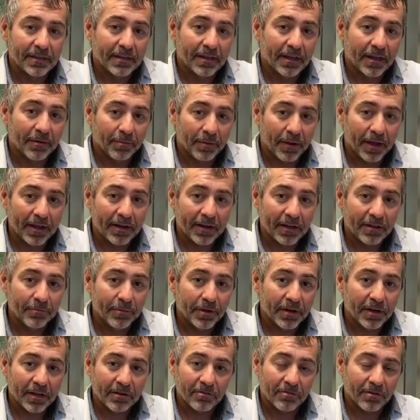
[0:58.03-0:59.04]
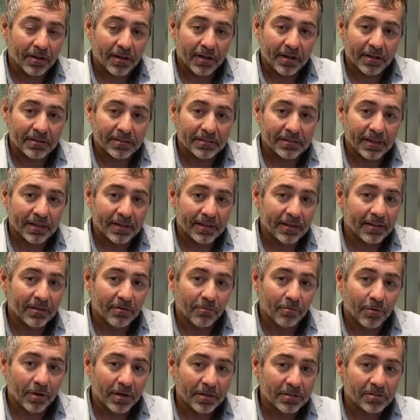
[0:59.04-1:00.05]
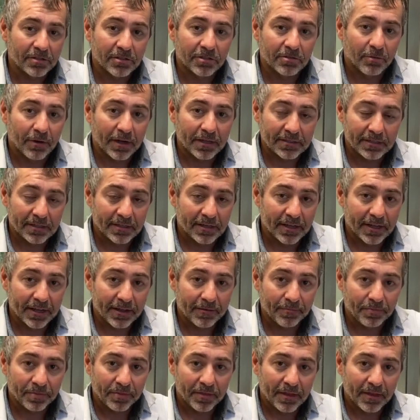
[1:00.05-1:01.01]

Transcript: Apply pneuma nitric oxide either once or twice a day.